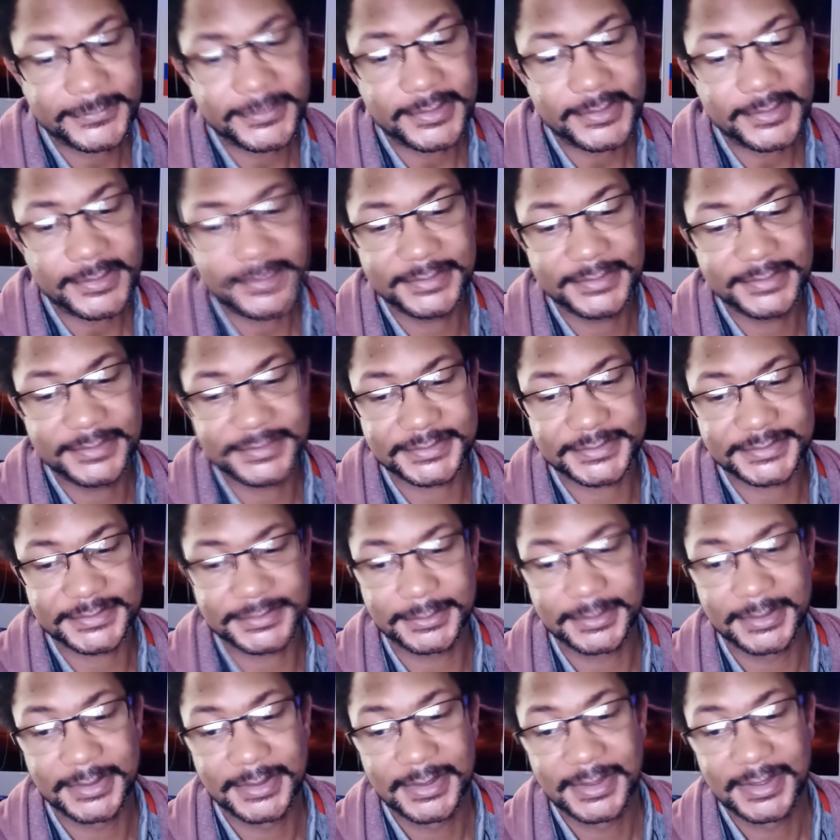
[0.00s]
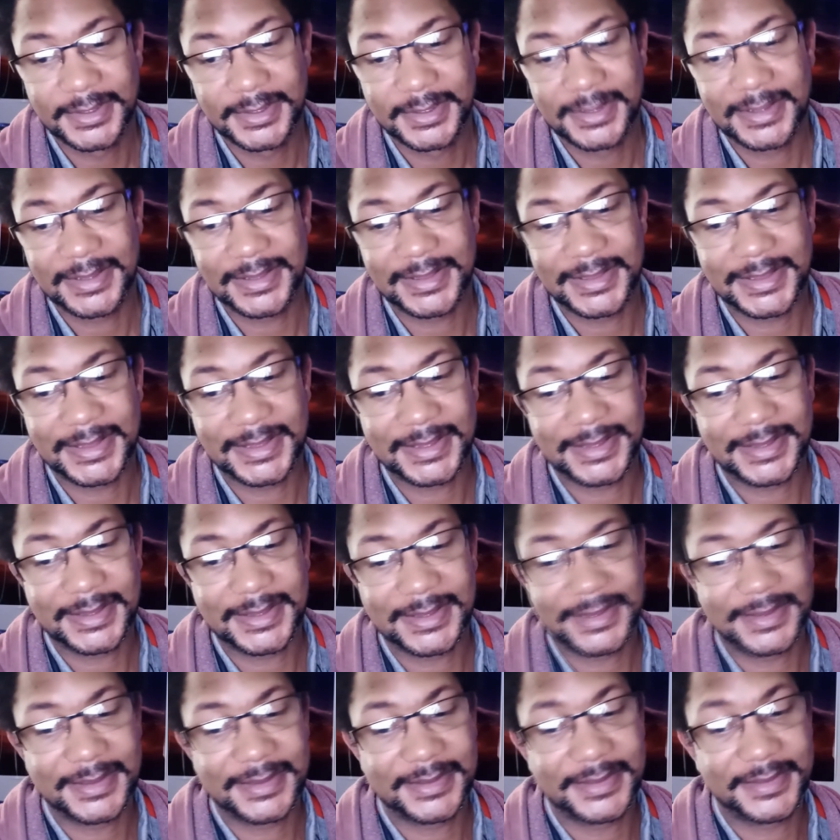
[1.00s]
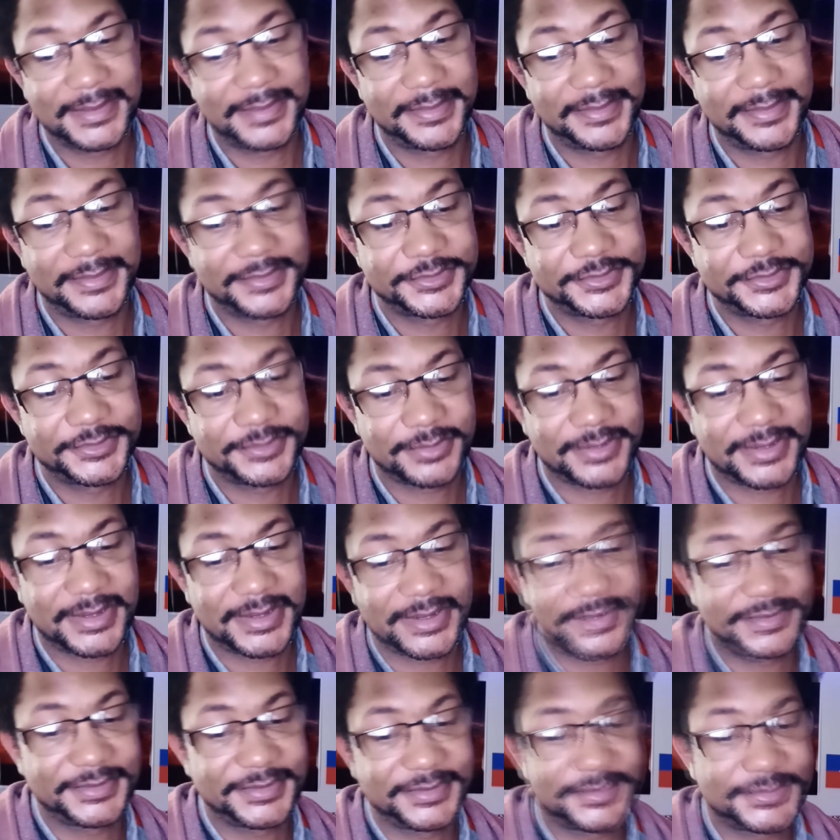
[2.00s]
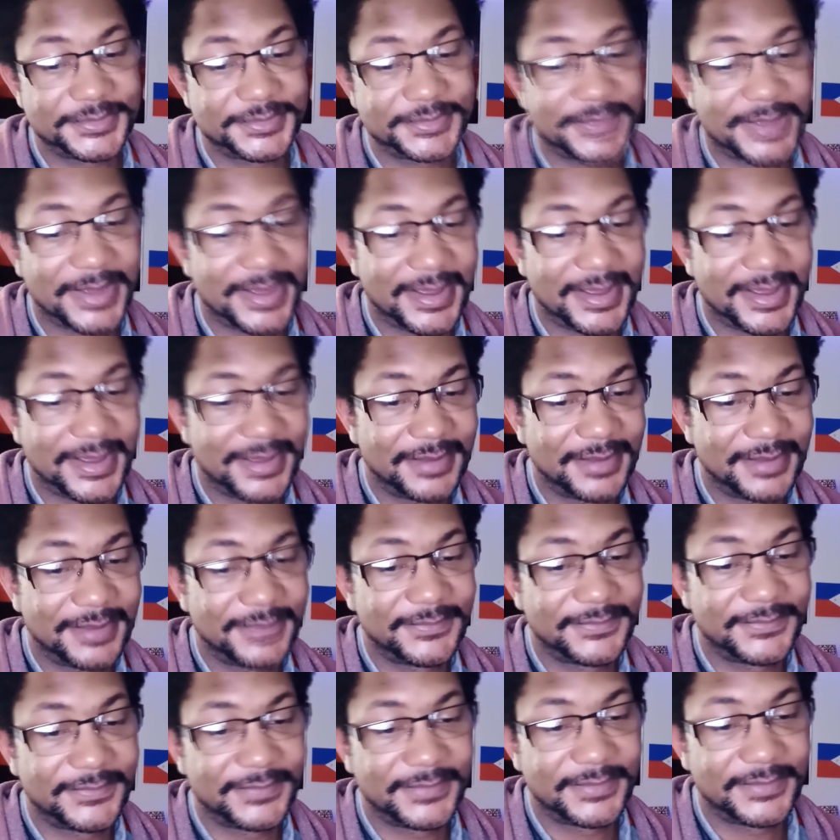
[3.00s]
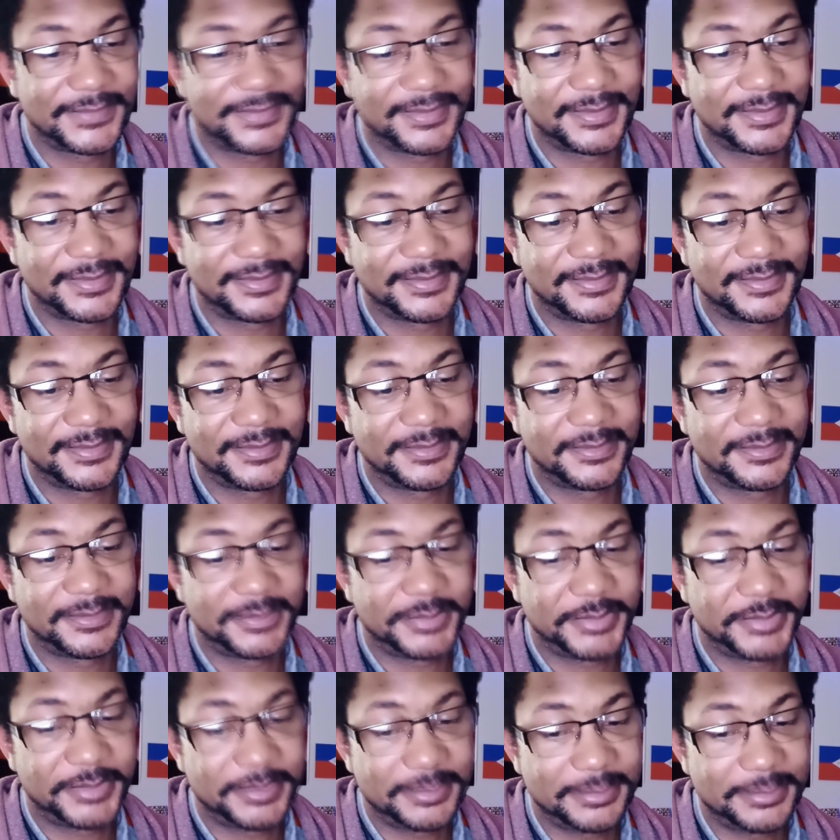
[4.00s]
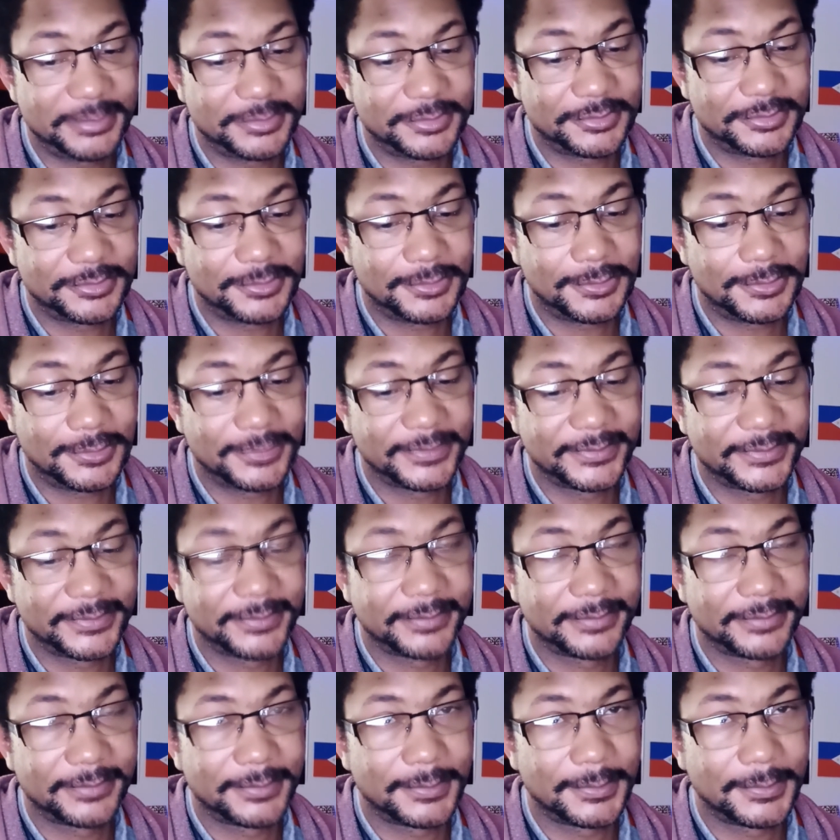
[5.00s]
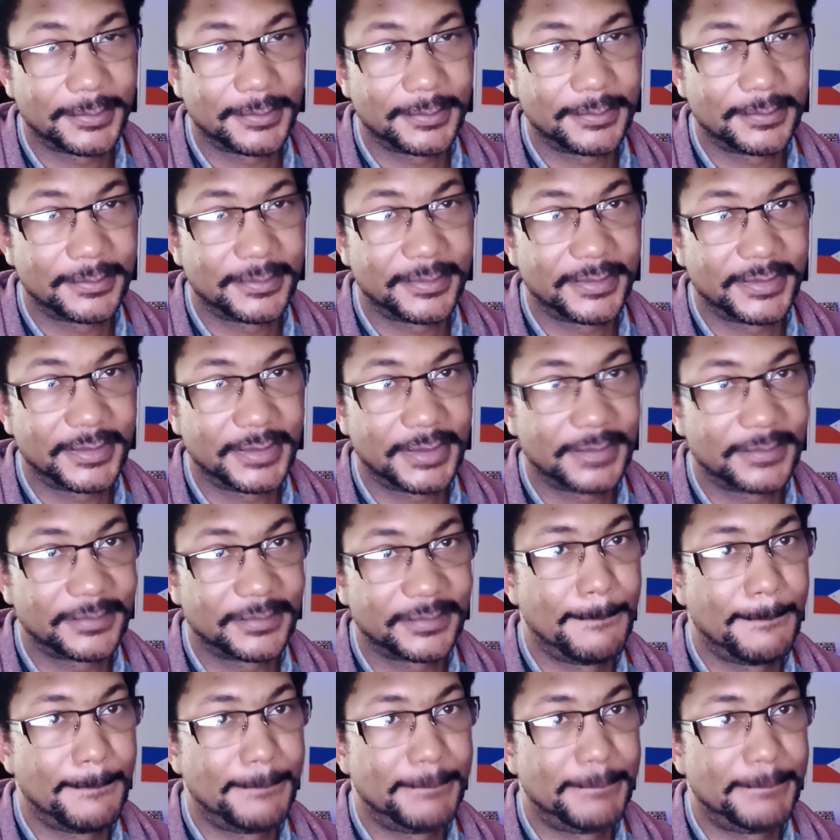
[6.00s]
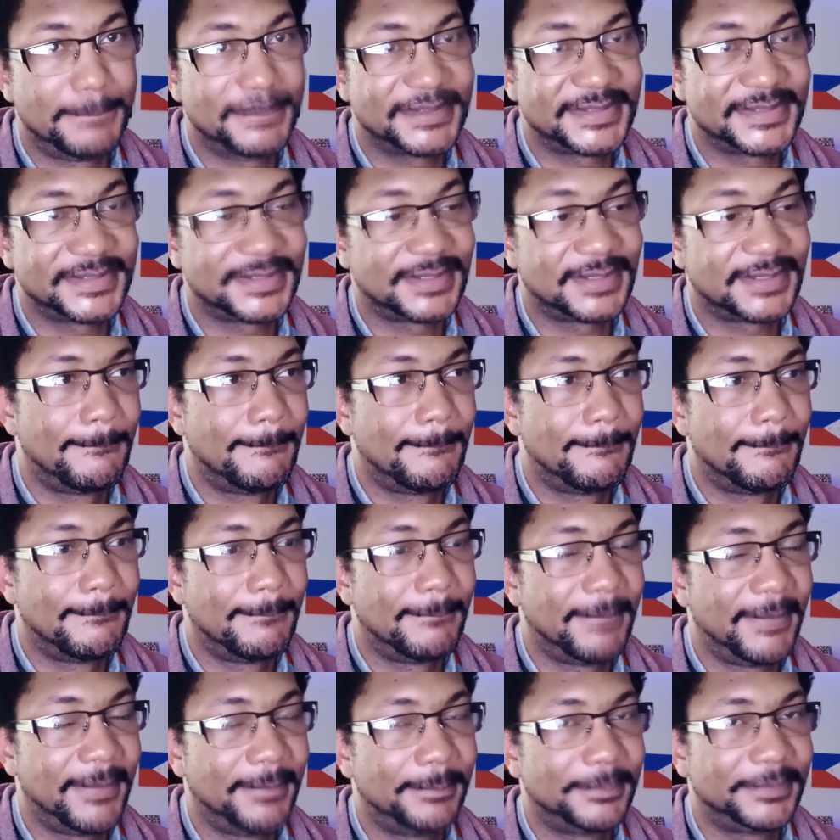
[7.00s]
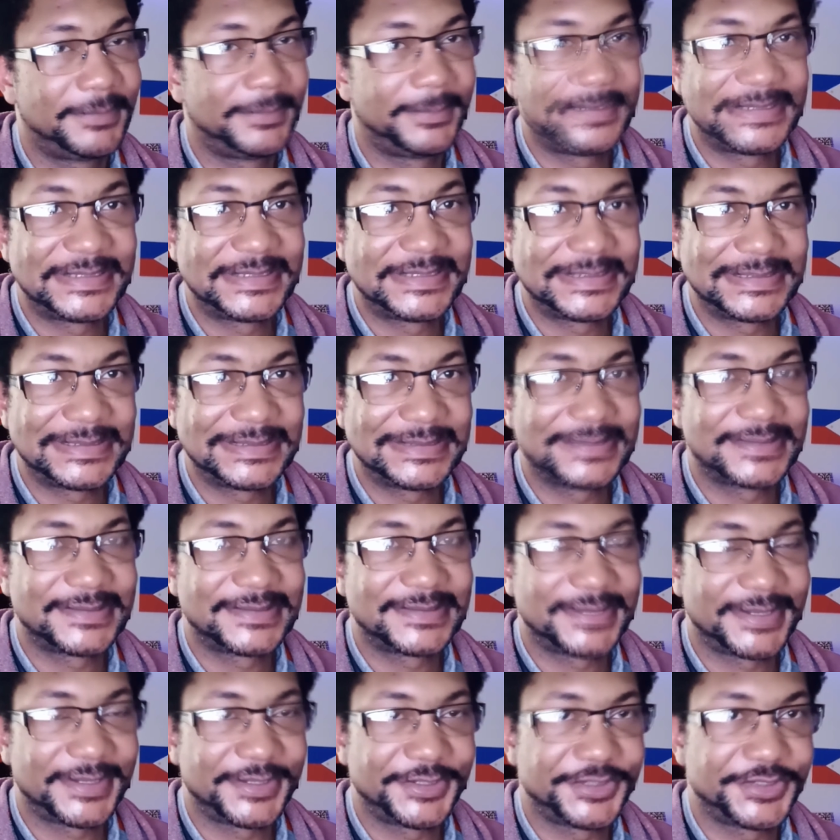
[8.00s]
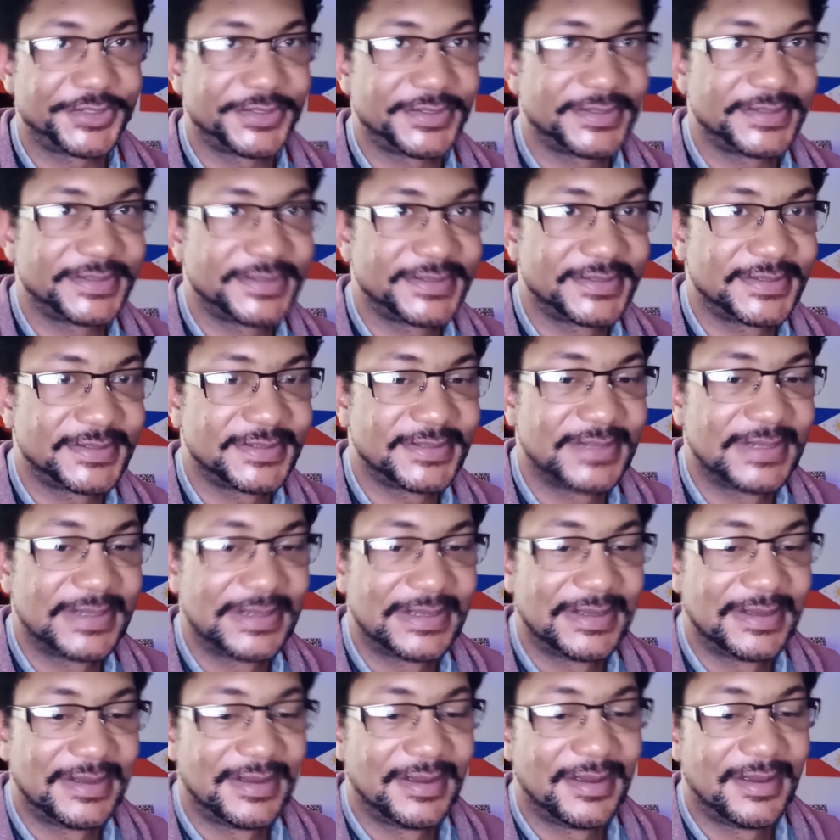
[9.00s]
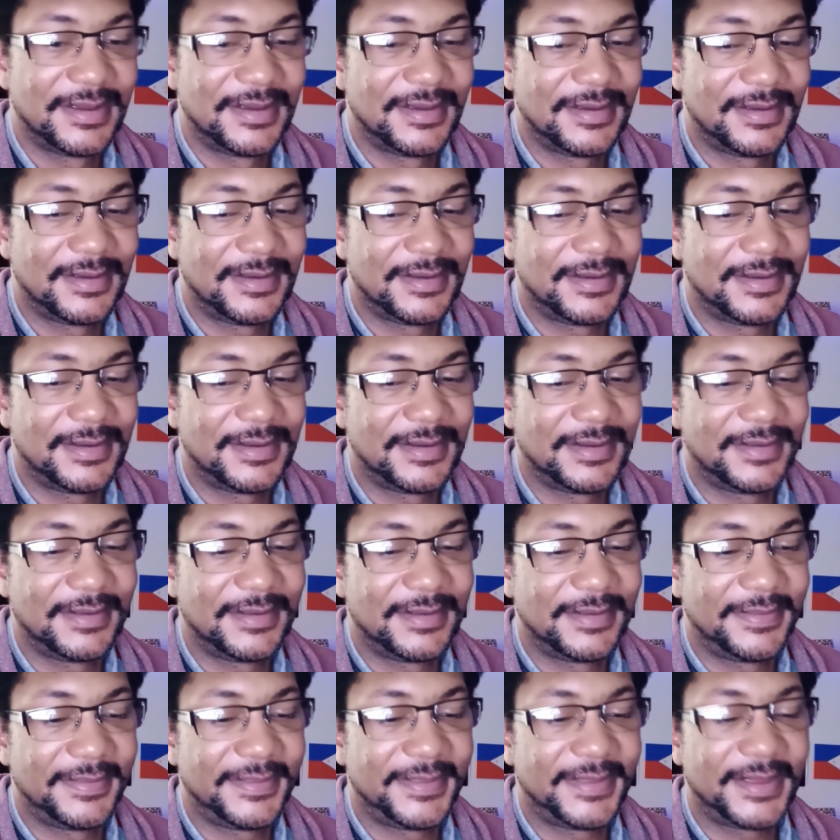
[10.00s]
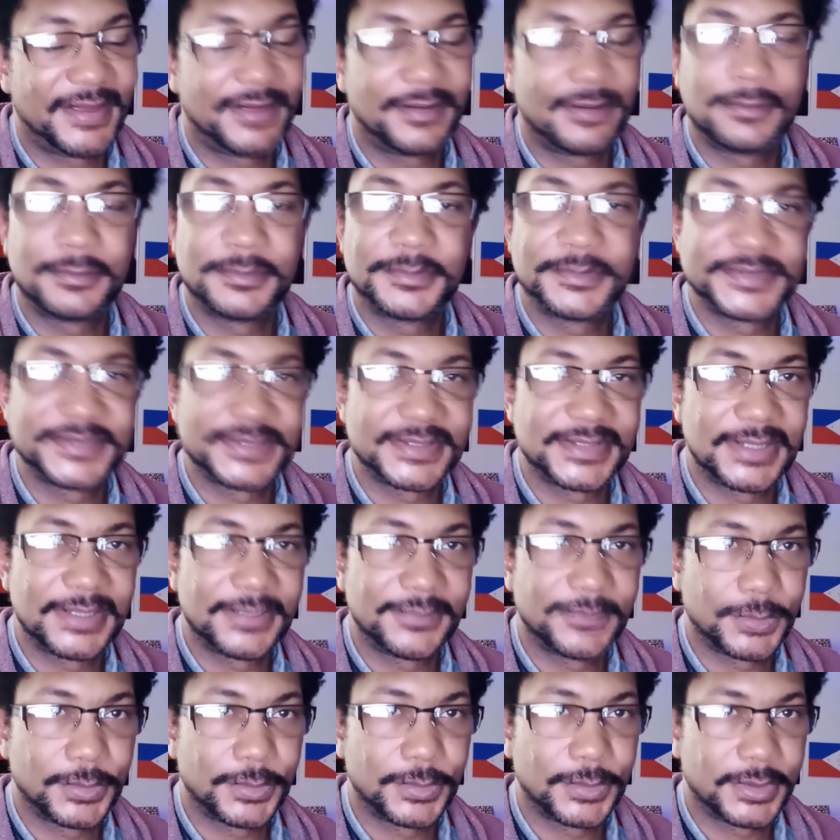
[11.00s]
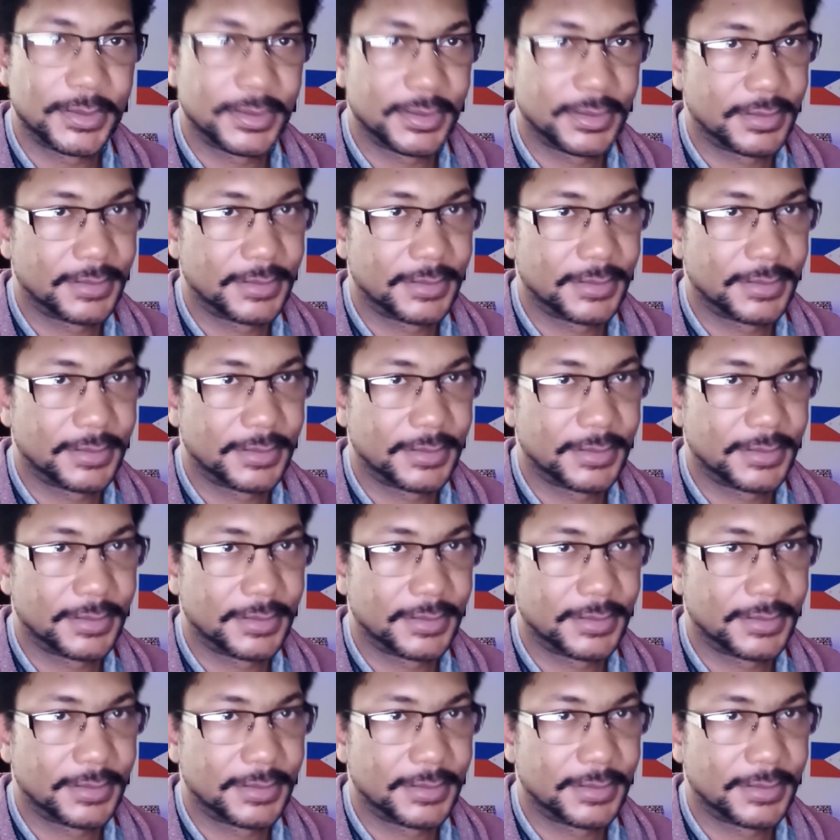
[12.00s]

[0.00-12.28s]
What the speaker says: So they're trying to have the people overthrow the government based off of implementing sanctions that almost never work.